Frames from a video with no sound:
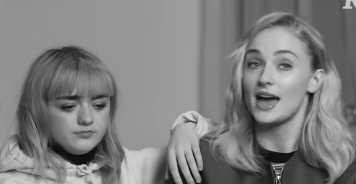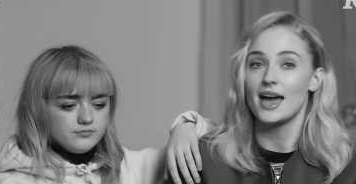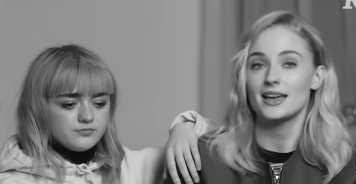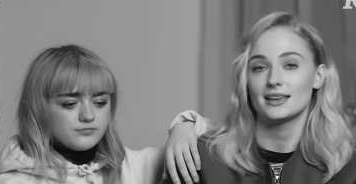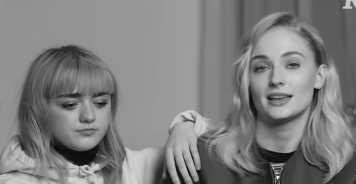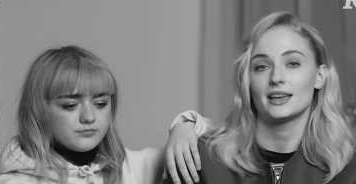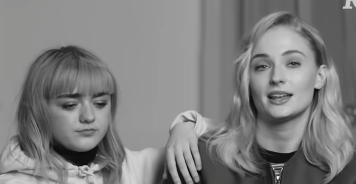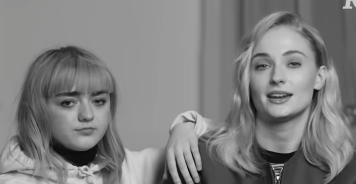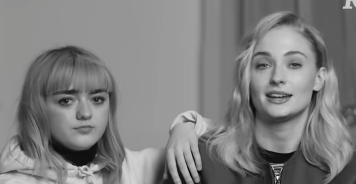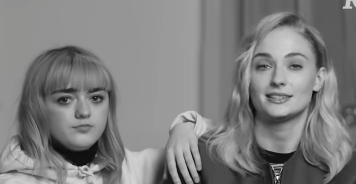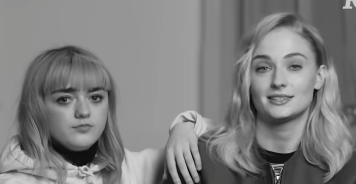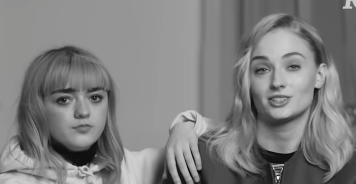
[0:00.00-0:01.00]
Speaker 1: that,
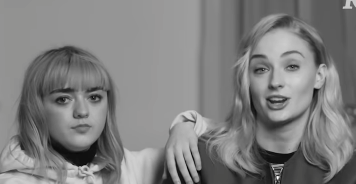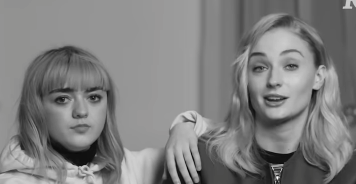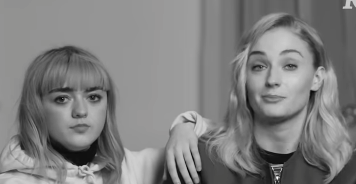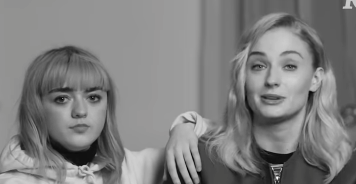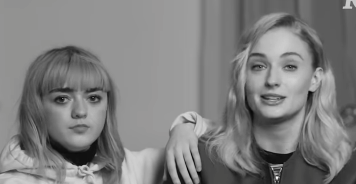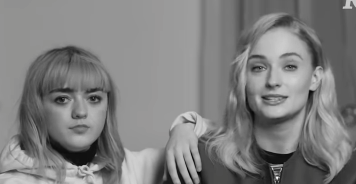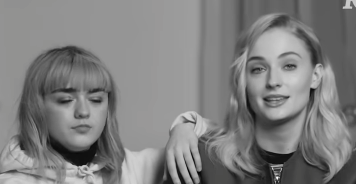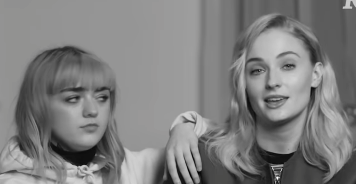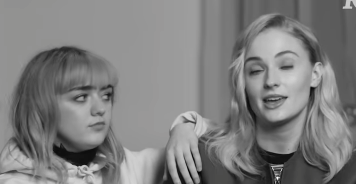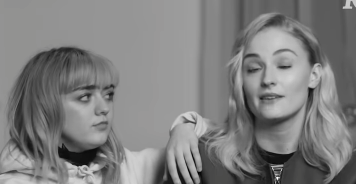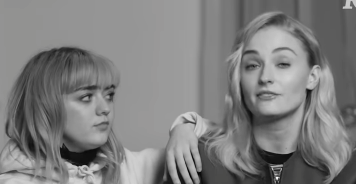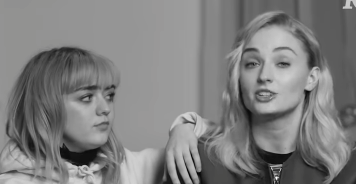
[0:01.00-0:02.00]
ladies and gentlemen, is how
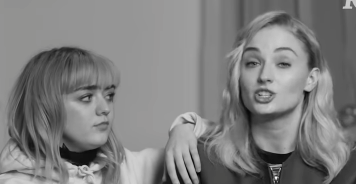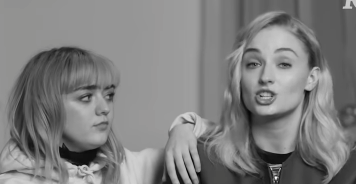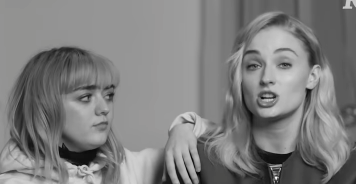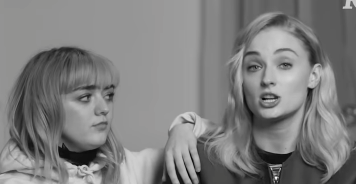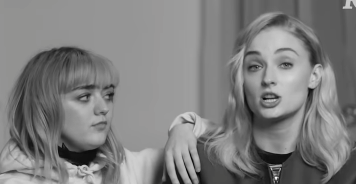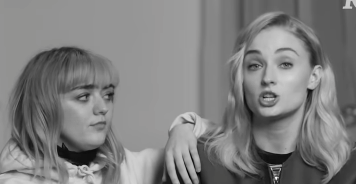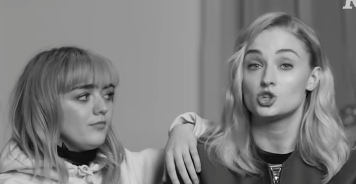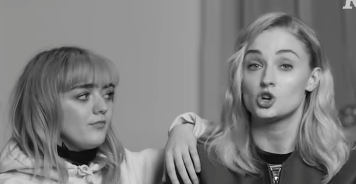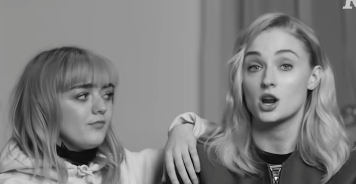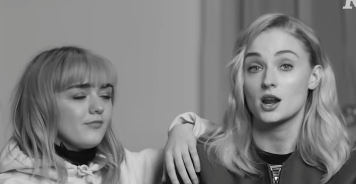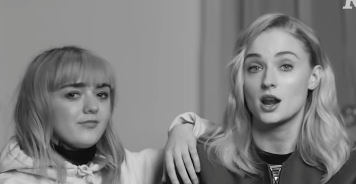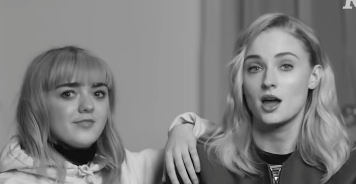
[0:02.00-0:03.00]
you have
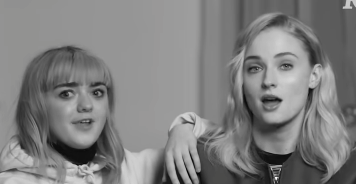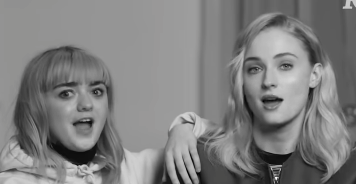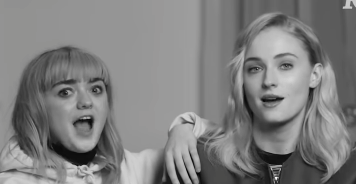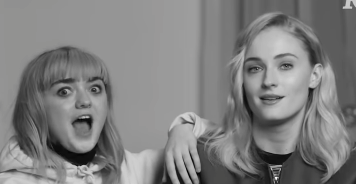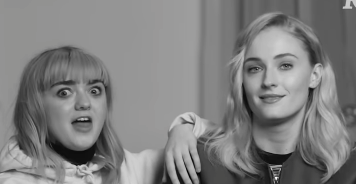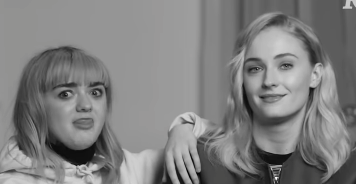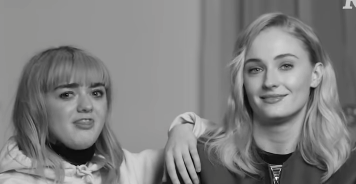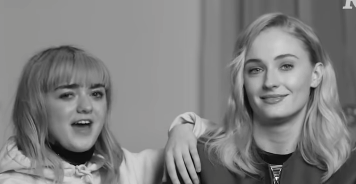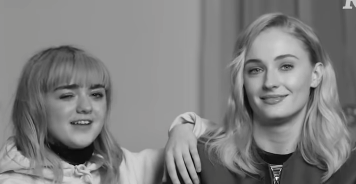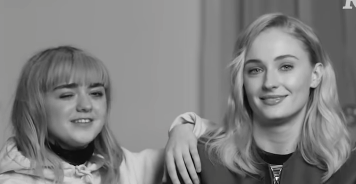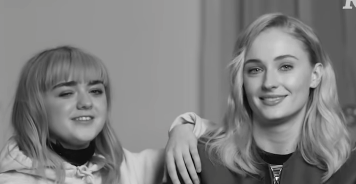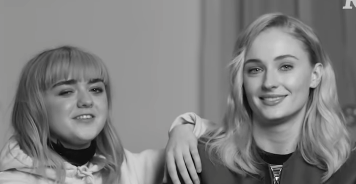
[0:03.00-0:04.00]
children.
Speaker 2: And
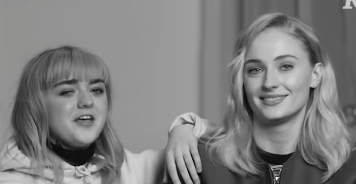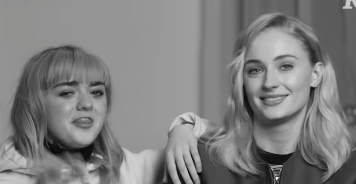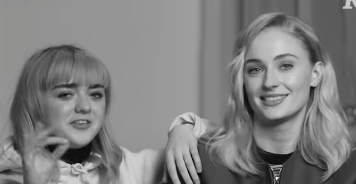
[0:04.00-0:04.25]
that's